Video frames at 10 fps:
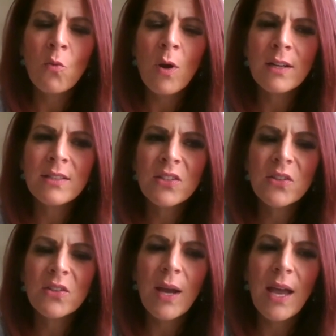want
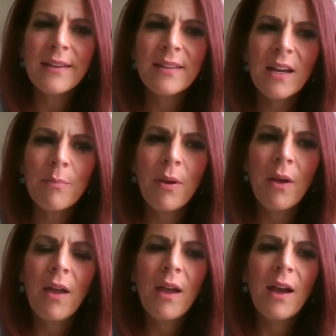to end up,
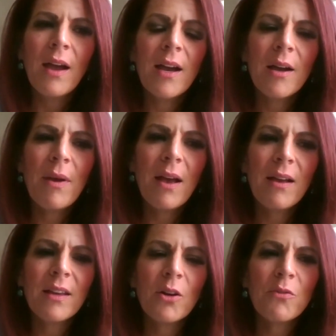
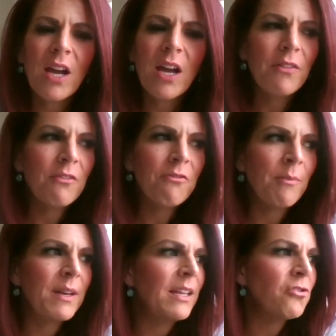you know, recovering from
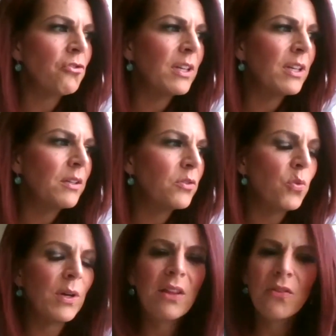an injury,
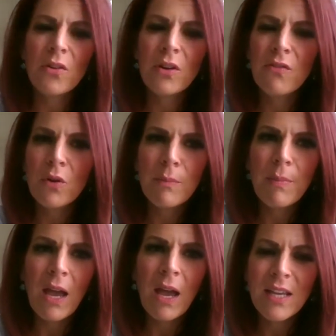20, 30, 40
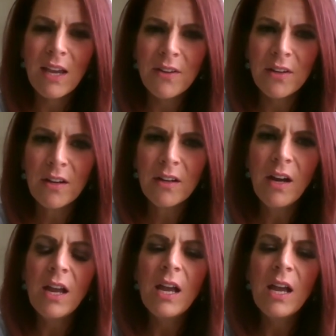pounds heavier.